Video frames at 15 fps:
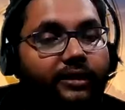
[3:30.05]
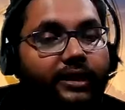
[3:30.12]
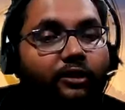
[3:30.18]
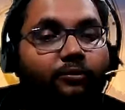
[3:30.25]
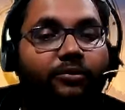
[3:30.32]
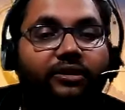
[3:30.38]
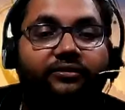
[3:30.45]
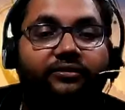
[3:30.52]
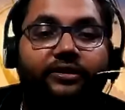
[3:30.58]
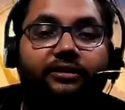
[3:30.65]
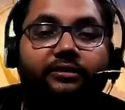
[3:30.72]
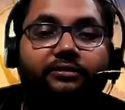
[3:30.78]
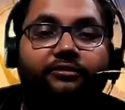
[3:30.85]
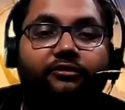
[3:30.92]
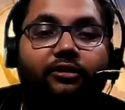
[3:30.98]
in
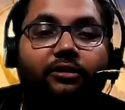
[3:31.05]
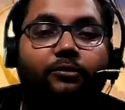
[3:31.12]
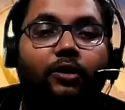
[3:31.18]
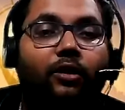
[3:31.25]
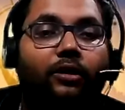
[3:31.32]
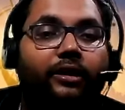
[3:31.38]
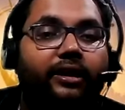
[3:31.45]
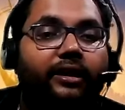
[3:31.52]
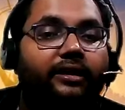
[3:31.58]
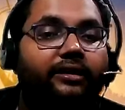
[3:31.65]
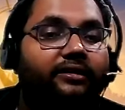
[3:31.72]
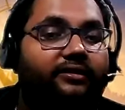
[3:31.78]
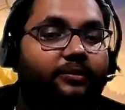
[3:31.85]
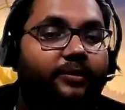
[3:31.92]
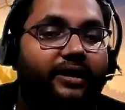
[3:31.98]
oblivion from longing
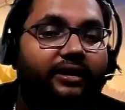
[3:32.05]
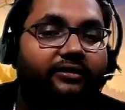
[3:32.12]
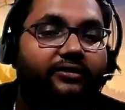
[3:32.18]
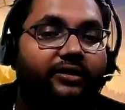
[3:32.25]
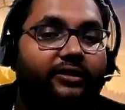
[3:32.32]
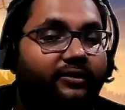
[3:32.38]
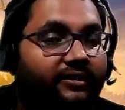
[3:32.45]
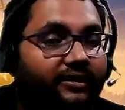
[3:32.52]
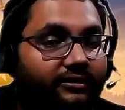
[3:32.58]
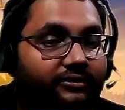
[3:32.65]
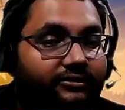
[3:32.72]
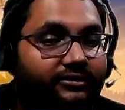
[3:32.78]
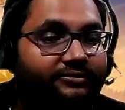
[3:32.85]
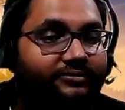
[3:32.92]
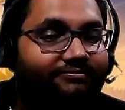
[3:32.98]
and disbelief in
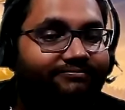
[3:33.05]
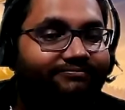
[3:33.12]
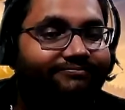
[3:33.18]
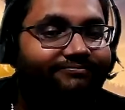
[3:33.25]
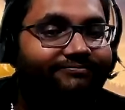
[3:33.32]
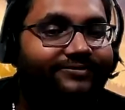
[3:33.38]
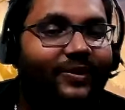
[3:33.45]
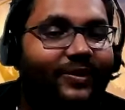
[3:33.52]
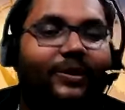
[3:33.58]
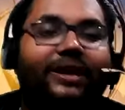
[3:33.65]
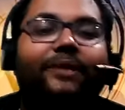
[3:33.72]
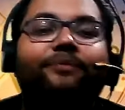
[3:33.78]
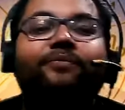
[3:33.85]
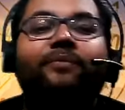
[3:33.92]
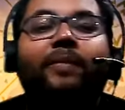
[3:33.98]
yourself
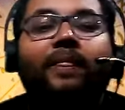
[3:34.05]
okay